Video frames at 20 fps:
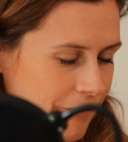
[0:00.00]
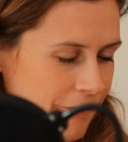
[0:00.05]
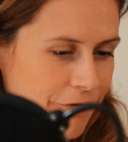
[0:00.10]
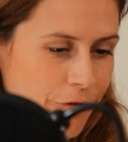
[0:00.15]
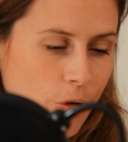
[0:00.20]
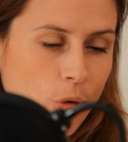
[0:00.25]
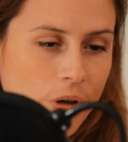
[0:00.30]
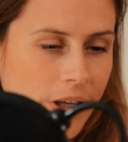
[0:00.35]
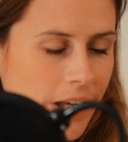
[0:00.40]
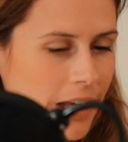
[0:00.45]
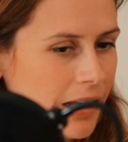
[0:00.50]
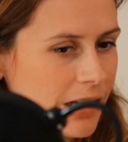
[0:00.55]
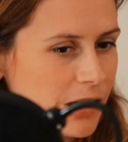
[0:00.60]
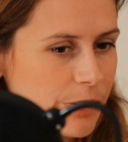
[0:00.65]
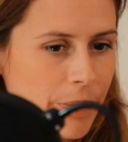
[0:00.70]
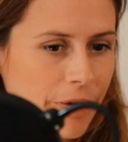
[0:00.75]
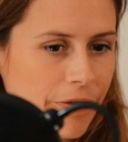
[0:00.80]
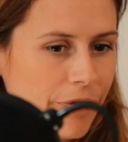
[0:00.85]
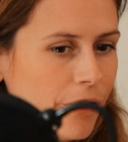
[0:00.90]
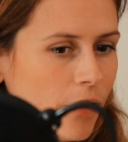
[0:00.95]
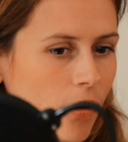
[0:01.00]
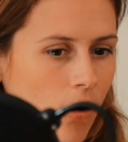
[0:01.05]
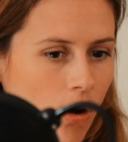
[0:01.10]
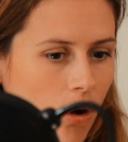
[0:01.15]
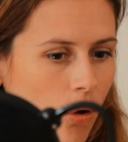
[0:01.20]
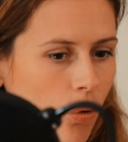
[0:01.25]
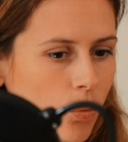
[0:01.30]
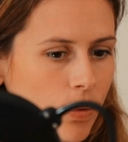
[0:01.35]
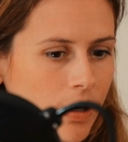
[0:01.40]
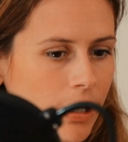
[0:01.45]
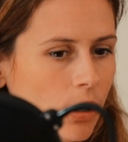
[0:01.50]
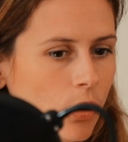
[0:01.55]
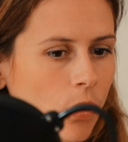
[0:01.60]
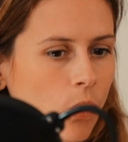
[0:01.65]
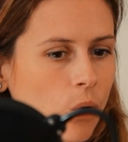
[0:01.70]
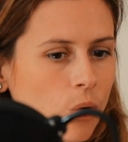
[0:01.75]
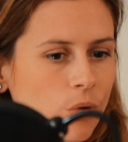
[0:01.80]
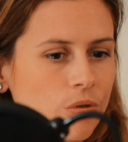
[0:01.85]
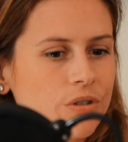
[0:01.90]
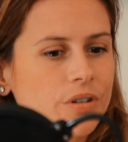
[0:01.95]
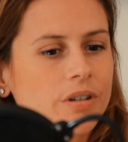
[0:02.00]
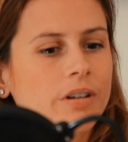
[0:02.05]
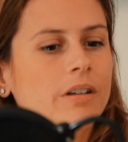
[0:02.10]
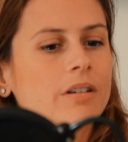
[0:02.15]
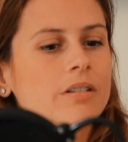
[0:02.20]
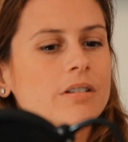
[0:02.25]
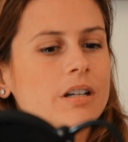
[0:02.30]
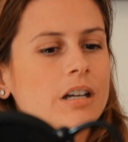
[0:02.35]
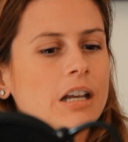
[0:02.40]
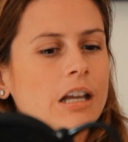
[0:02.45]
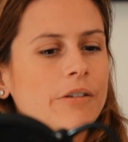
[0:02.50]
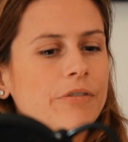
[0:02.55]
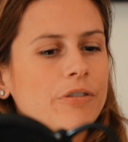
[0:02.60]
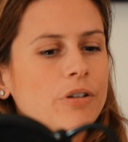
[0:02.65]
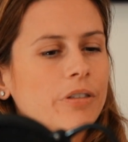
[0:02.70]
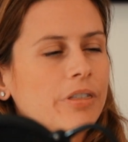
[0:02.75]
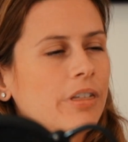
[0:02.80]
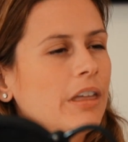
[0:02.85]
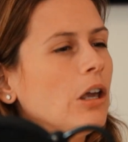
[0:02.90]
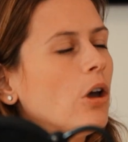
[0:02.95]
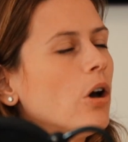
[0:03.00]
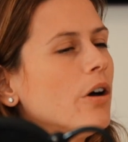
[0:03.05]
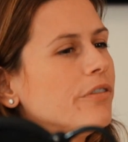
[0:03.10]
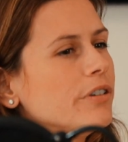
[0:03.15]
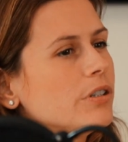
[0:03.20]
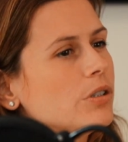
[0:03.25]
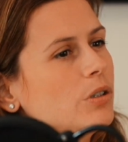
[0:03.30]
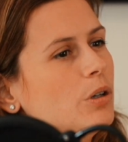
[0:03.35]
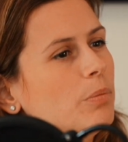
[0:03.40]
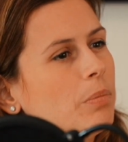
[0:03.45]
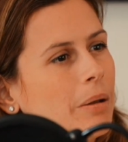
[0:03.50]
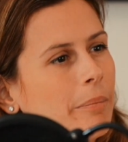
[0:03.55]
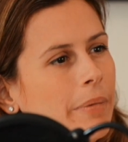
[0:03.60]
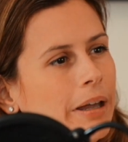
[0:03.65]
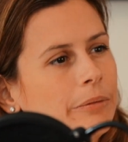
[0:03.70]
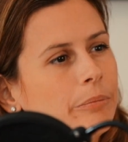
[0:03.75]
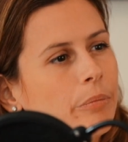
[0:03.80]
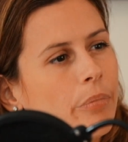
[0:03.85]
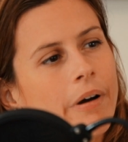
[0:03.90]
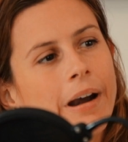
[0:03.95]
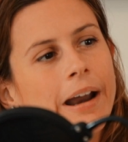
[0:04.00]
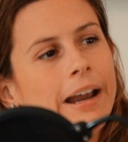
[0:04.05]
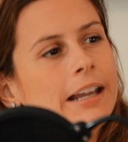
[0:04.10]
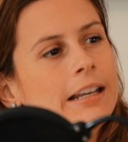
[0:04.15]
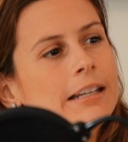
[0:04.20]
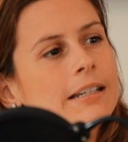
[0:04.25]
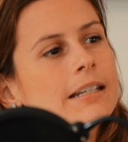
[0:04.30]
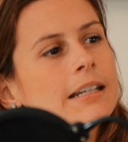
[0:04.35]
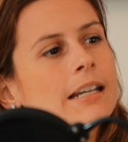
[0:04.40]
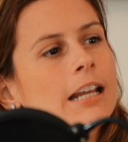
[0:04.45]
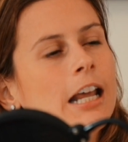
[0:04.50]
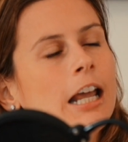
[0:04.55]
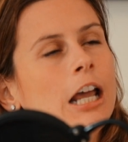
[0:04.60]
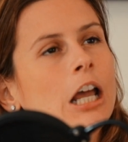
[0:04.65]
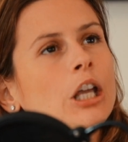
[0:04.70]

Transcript: four years before we launched it, if you think of a supplement brand,